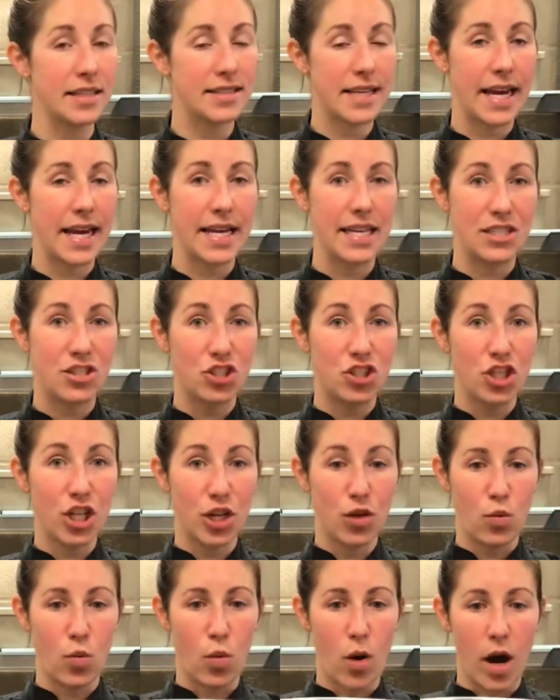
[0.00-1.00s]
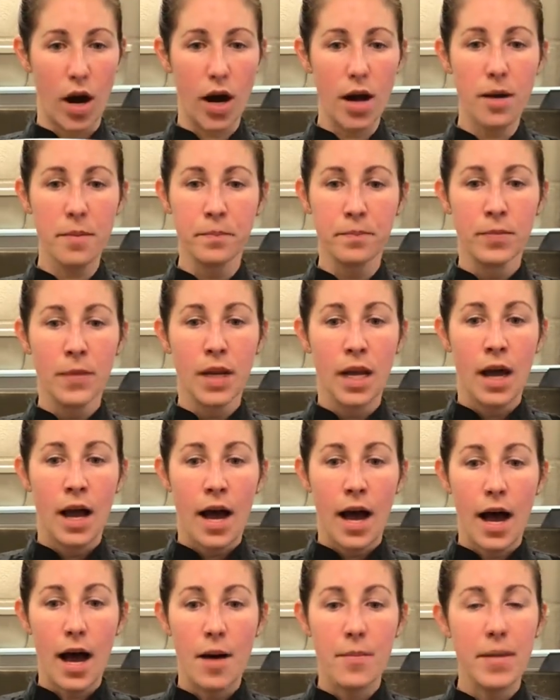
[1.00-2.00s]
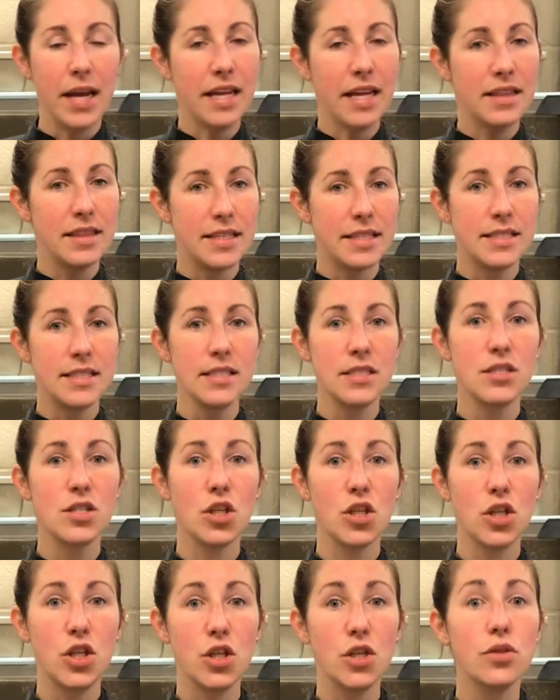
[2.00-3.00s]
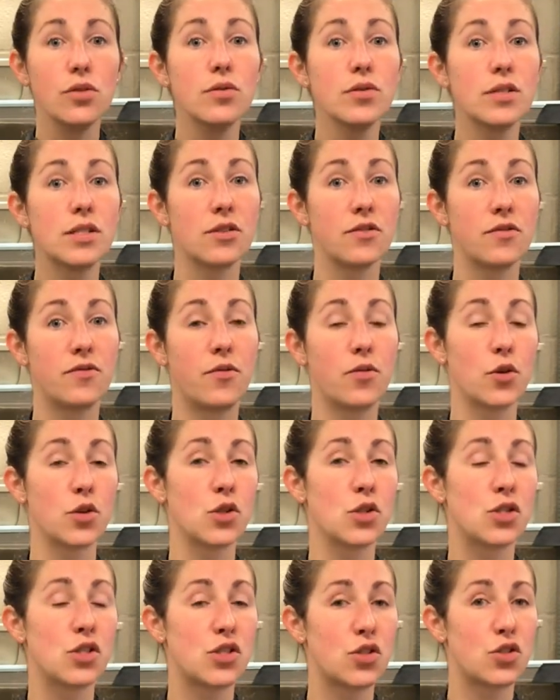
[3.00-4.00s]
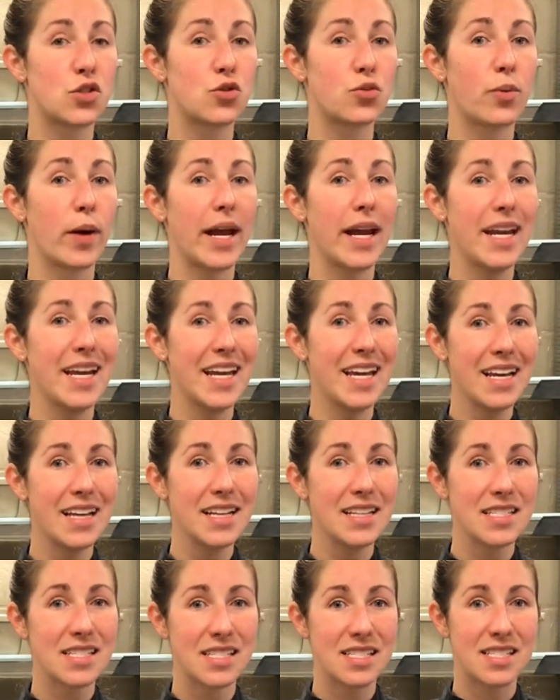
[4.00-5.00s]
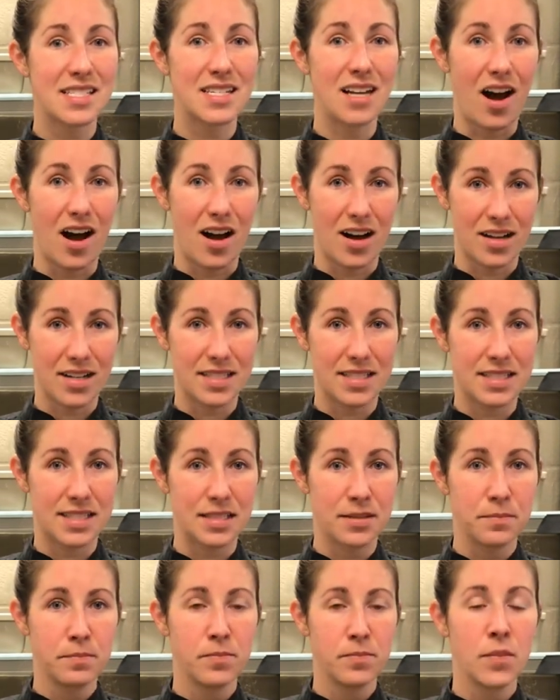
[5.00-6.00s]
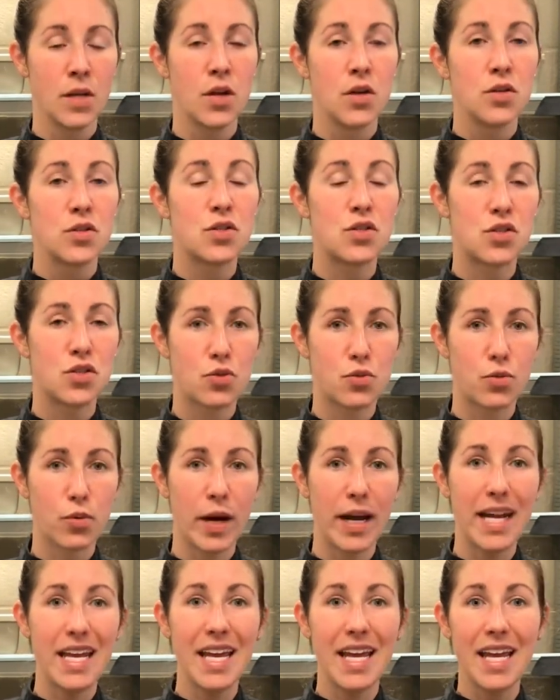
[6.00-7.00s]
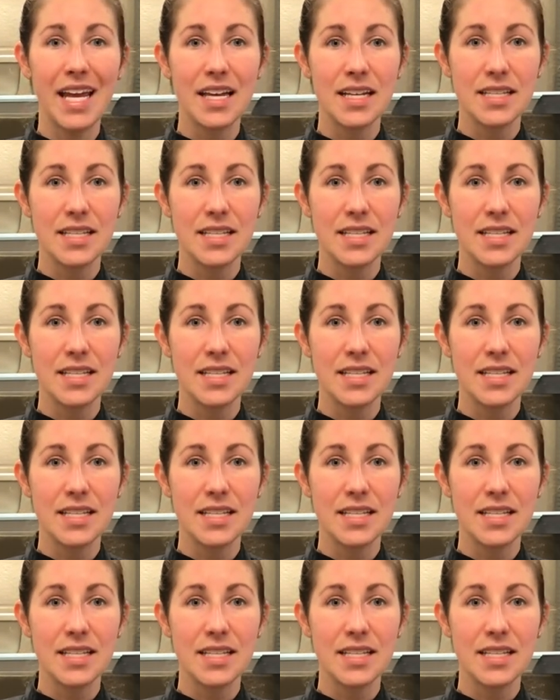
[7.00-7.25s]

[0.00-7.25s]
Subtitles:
a chinois. And this is used for straining stocks. Straining